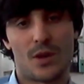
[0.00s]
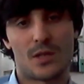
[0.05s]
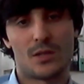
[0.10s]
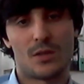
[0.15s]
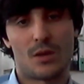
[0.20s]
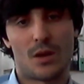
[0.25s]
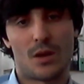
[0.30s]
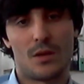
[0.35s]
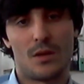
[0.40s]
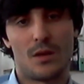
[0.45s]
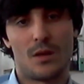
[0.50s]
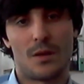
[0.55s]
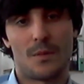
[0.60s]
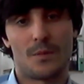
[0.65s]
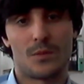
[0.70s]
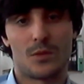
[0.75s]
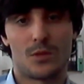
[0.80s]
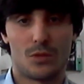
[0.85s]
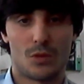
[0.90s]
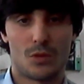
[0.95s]
I started um,
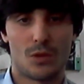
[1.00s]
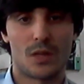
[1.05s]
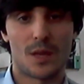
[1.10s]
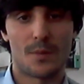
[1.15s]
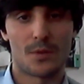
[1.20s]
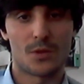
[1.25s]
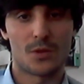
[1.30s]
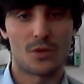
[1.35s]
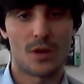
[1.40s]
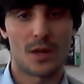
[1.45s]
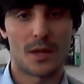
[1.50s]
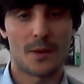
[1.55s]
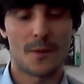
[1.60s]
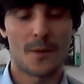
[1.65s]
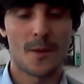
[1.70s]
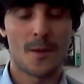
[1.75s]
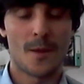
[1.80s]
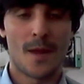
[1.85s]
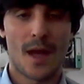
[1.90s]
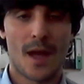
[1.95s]
student demonstrating.
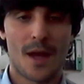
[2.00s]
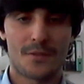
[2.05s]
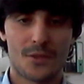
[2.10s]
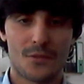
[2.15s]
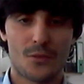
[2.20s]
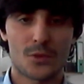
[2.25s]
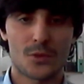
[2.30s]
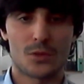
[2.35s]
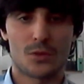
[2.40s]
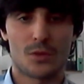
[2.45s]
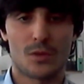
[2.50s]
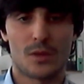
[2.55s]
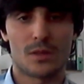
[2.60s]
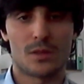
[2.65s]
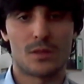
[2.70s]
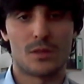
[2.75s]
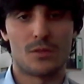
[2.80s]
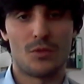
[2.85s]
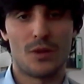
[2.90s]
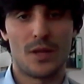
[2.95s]
And the first one
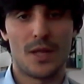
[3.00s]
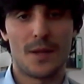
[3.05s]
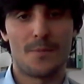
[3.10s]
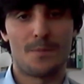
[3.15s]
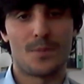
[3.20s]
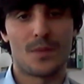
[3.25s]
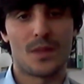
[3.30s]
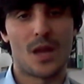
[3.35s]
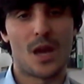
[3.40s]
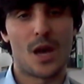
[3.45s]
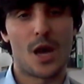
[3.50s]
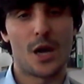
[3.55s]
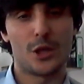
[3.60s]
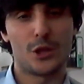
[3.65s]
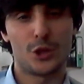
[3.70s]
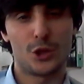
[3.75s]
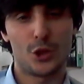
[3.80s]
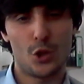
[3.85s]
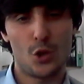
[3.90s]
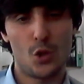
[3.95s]
is really
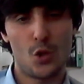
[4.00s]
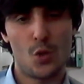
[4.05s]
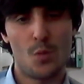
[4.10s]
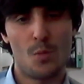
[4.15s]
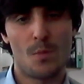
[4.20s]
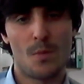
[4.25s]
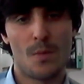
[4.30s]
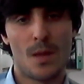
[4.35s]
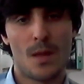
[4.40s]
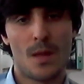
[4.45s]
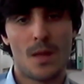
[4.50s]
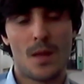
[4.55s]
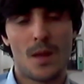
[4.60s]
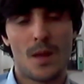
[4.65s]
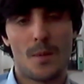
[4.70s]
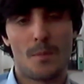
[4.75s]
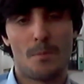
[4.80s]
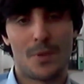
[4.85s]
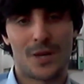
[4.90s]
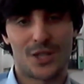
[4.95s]
assume
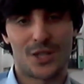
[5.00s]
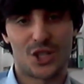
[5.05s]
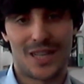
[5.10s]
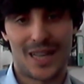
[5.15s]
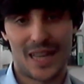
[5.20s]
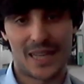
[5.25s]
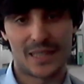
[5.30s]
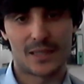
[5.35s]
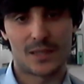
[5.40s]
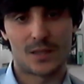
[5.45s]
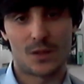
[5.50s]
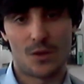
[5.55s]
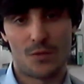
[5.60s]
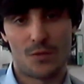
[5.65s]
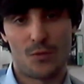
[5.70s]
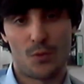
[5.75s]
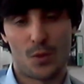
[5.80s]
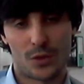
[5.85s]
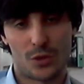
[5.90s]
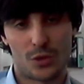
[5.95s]
much less of
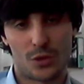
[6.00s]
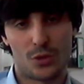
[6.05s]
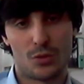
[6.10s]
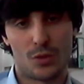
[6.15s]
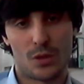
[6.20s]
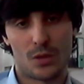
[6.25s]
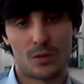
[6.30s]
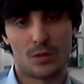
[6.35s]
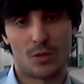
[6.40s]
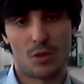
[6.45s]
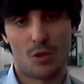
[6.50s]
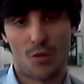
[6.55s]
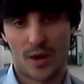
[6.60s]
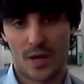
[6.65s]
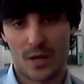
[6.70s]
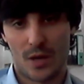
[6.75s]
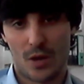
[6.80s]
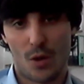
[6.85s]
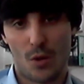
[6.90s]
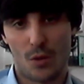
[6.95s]
what the student already
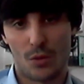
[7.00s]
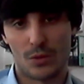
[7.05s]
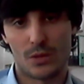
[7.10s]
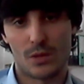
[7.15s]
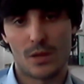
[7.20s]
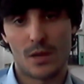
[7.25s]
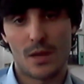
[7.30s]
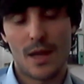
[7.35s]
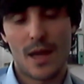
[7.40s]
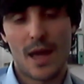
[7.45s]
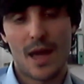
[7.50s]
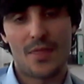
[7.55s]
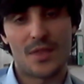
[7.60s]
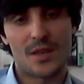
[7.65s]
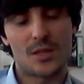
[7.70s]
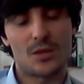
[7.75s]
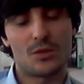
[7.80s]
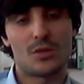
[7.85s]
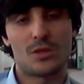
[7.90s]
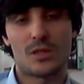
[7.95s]
knows. And that's
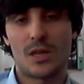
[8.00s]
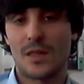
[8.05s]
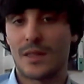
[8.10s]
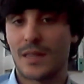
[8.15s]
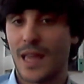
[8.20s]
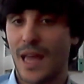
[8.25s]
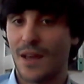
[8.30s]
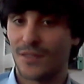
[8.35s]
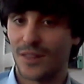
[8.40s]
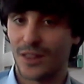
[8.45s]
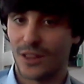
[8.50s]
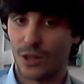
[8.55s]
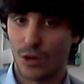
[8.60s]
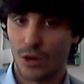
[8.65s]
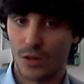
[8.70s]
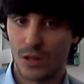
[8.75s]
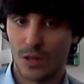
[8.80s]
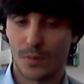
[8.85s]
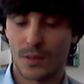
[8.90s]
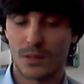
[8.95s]
not to say that they haven't
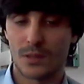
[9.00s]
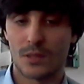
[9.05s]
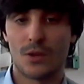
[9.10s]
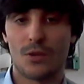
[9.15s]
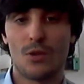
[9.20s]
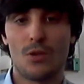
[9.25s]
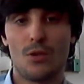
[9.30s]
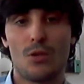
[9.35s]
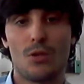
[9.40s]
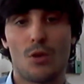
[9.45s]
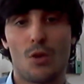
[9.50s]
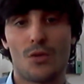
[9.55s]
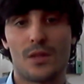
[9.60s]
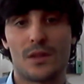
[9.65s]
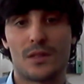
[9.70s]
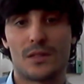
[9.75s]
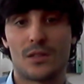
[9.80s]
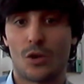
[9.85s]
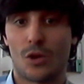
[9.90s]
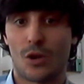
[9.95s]
learned the material or
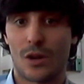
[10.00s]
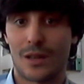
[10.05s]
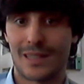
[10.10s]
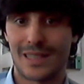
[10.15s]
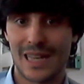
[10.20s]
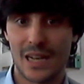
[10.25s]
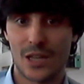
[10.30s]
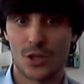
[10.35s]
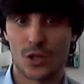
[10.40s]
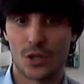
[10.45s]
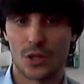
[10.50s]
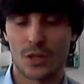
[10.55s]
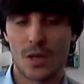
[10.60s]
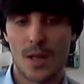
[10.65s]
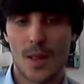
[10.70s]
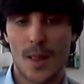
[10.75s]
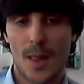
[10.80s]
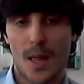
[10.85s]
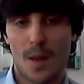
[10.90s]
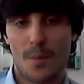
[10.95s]
that they're not intelligent,
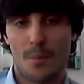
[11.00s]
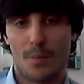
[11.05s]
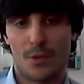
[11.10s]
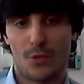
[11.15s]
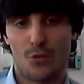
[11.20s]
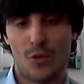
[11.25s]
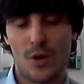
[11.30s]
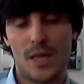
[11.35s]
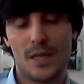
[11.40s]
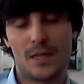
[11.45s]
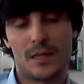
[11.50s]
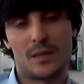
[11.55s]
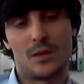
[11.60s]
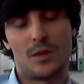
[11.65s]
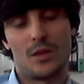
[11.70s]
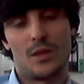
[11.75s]
but really that